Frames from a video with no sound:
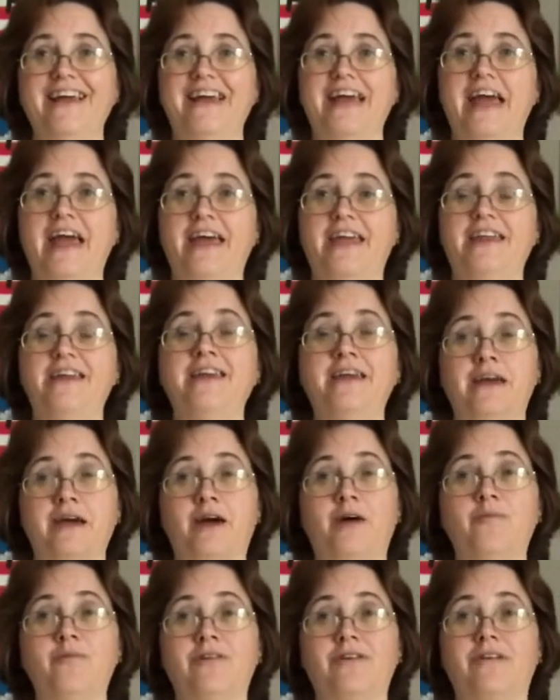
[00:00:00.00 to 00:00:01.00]
And it
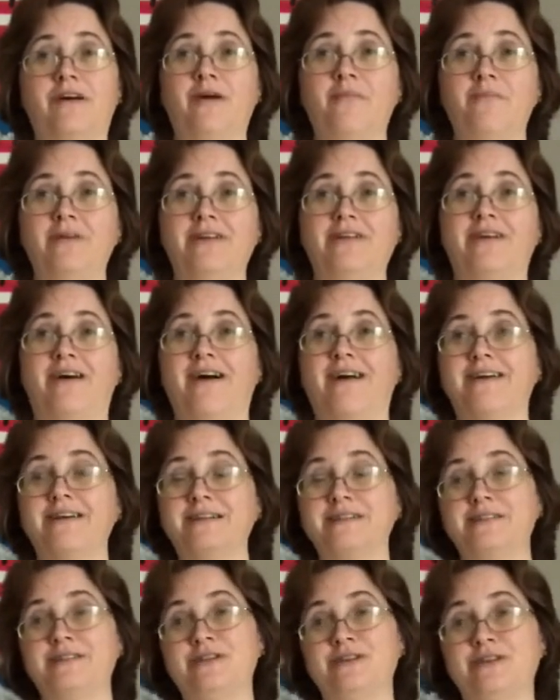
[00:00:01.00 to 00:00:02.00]
helped a lot me
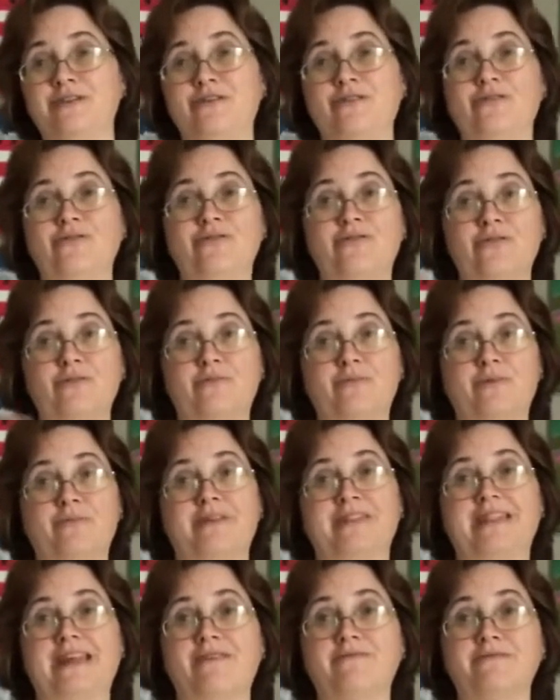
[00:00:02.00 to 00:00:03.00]
talking to the
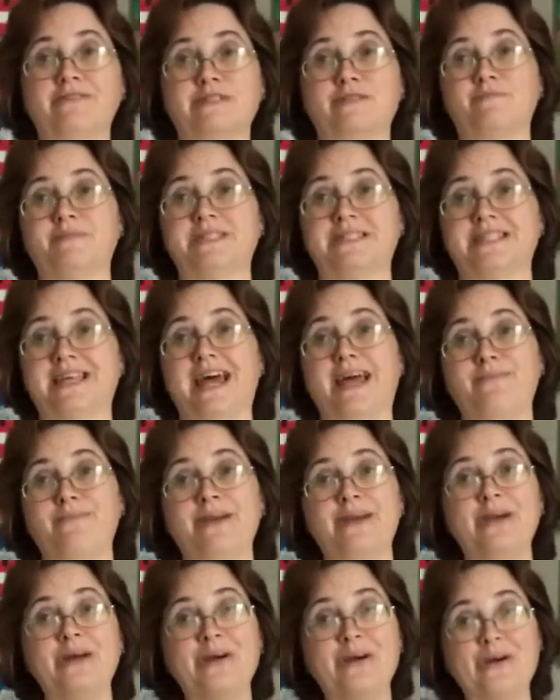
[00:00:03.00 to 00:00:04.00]
woman that was beside
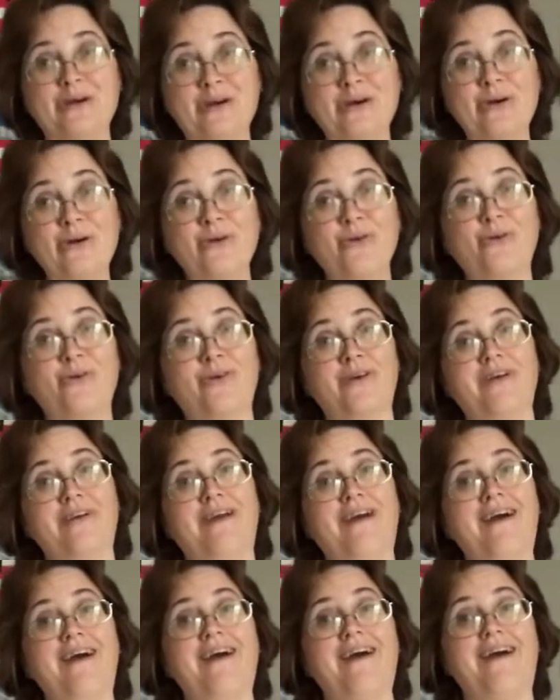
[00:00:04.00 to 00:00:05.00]
me, who
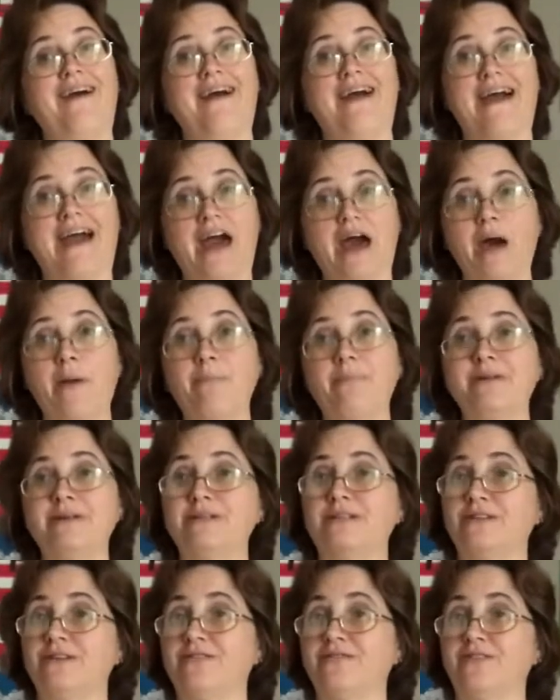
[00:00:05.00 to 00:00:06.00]

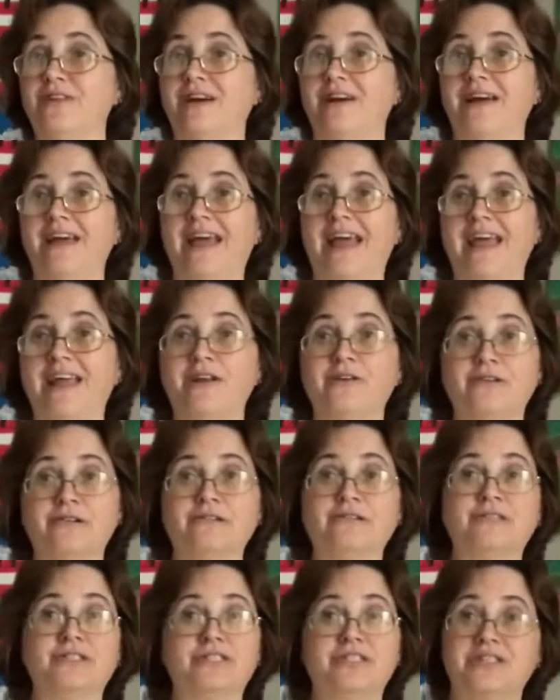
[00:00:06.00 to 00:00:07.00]
happened to have not ate
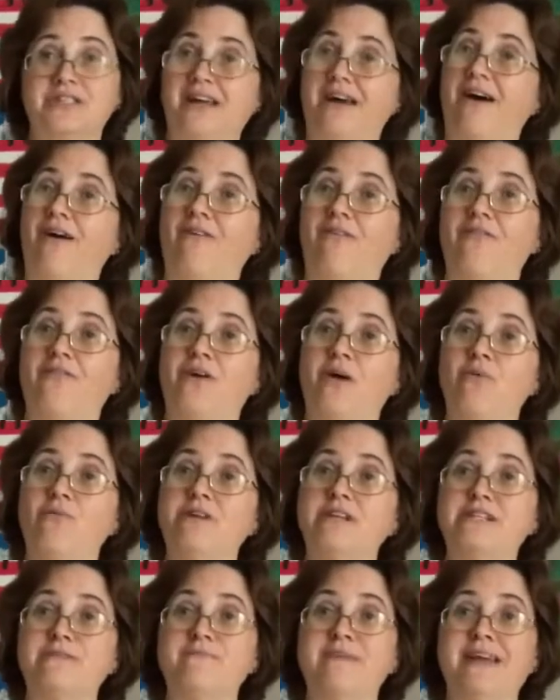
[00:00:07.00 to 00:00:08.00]
herself,
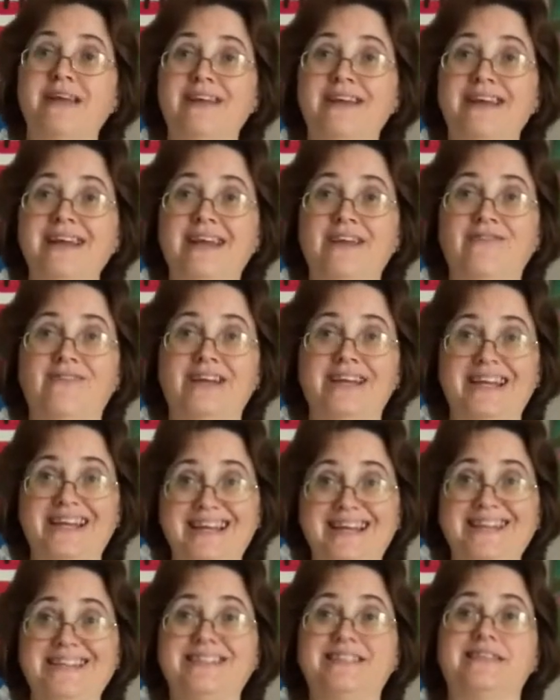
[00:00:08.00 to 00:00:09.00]
which made it even
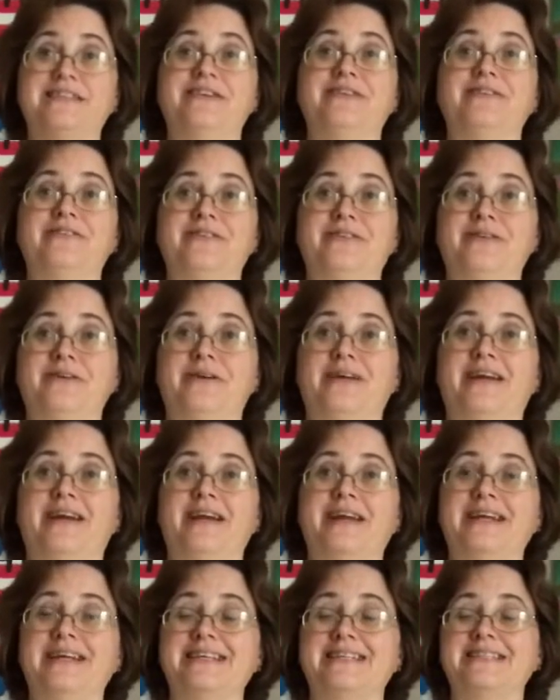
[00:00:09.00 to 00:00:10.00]
easier.
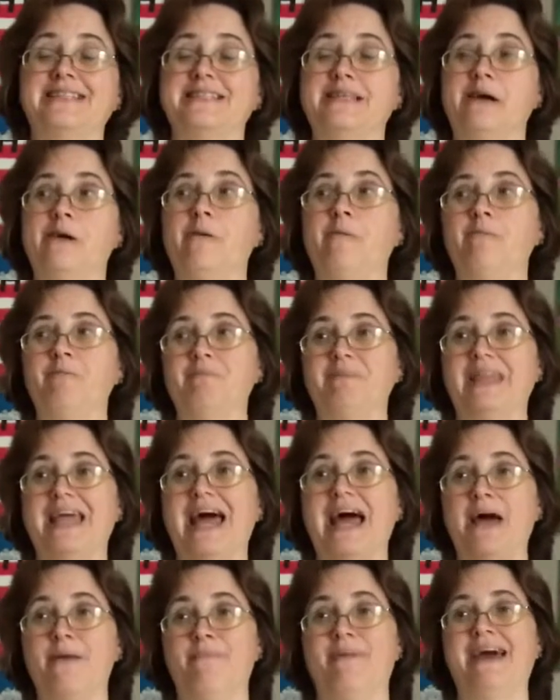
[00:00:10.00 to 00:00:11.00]
So
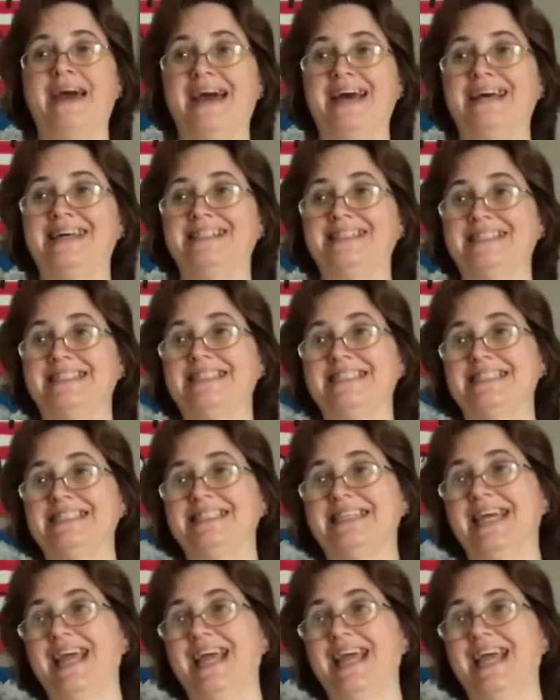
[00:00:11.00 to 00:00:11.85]
I passed.